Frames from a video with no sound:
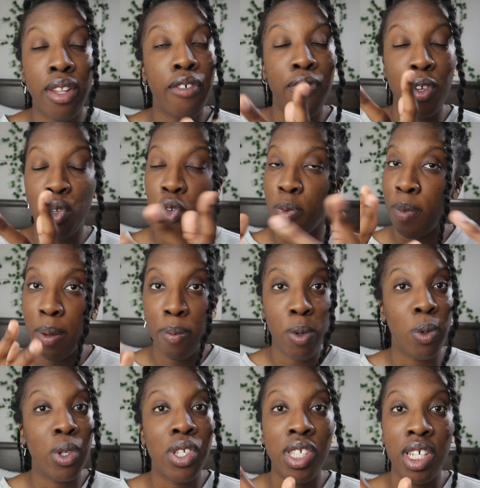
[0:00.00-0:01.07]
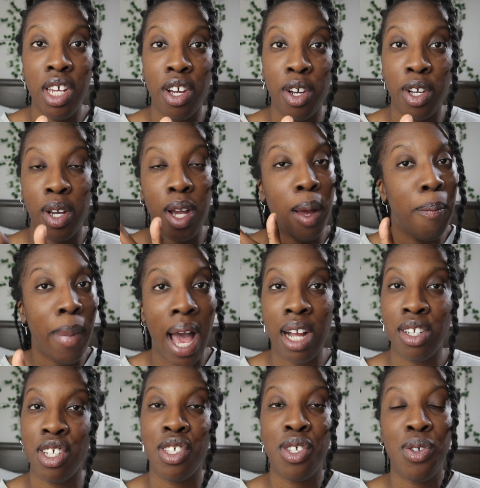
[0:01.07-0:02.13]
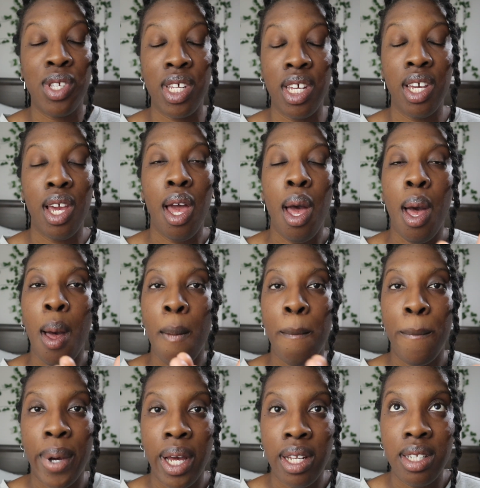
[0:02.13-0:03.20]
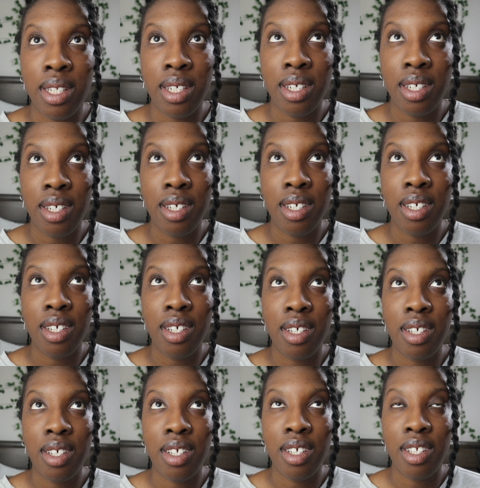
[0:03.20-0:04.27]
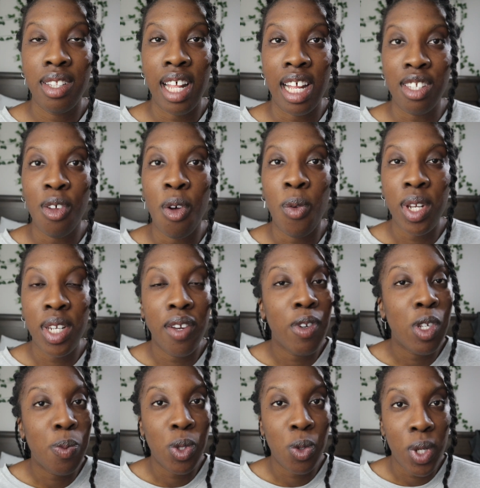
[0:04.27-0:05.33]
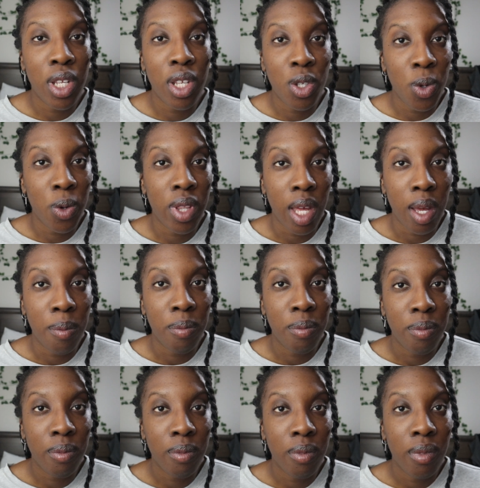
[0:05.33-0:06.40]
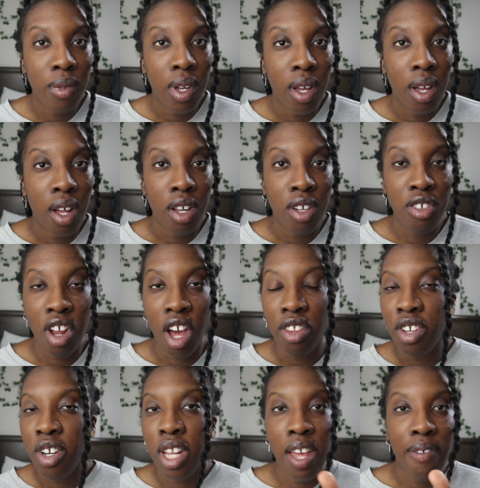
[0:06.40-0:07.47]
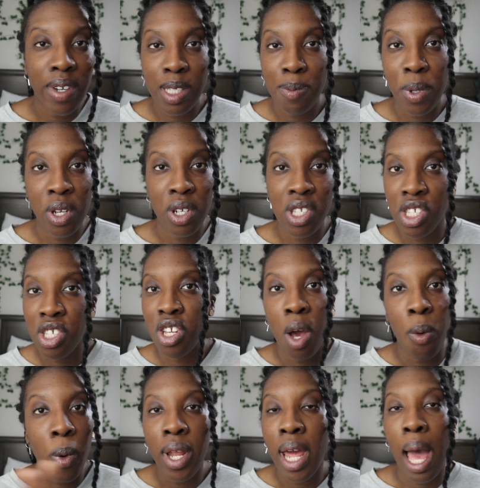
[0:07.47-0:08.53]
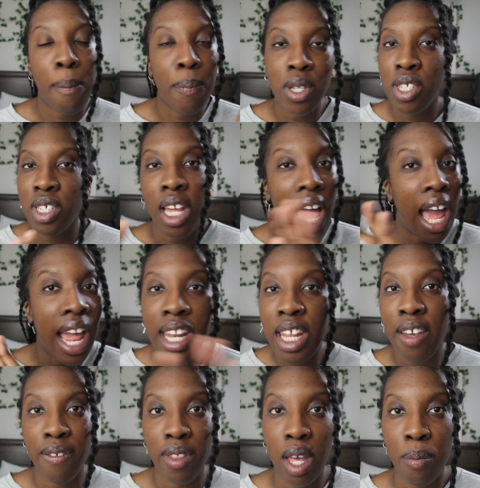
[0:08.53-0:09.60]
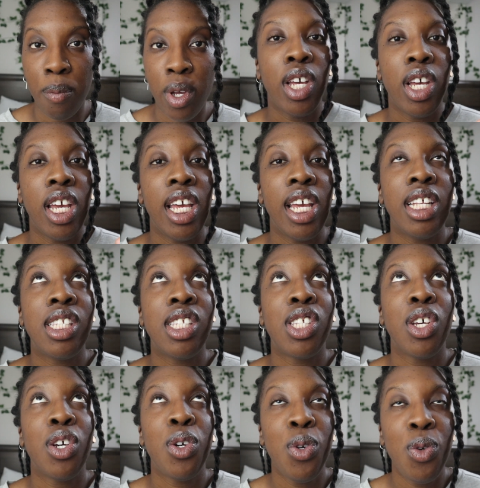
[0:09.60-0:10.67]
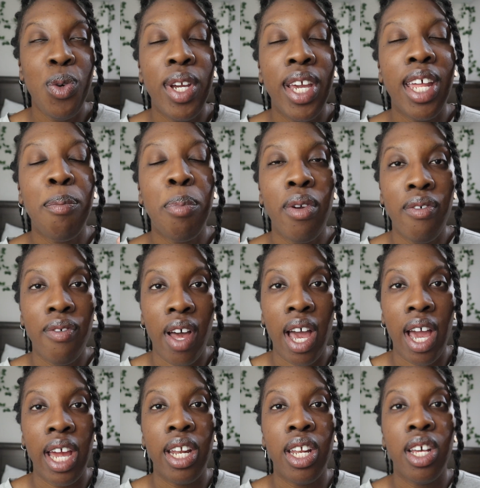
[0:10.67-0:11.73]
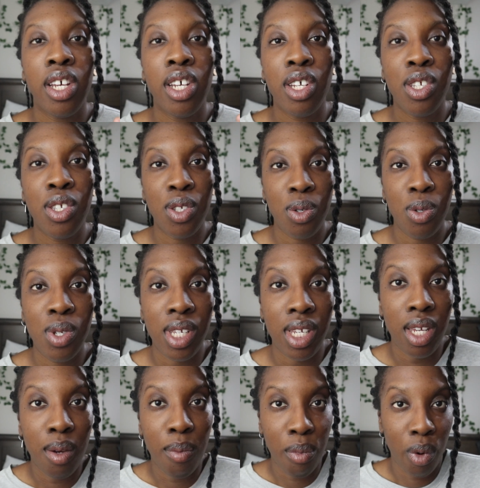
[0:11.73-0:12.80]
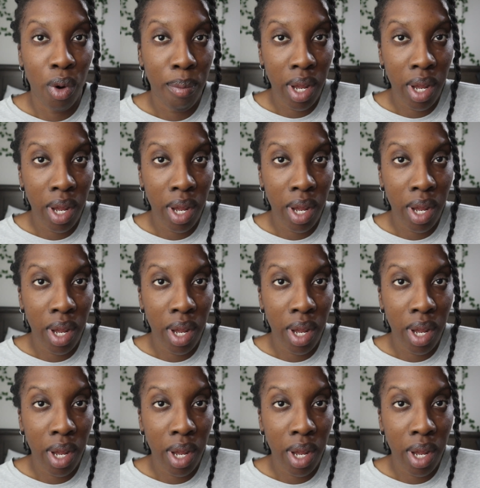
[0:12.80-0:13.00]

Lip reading: in the future. Maybe we'll see her come back to Susie. But that's the only difference between the two of them. Not their life experiences, not what happened to any of them. It's who can provide Susie more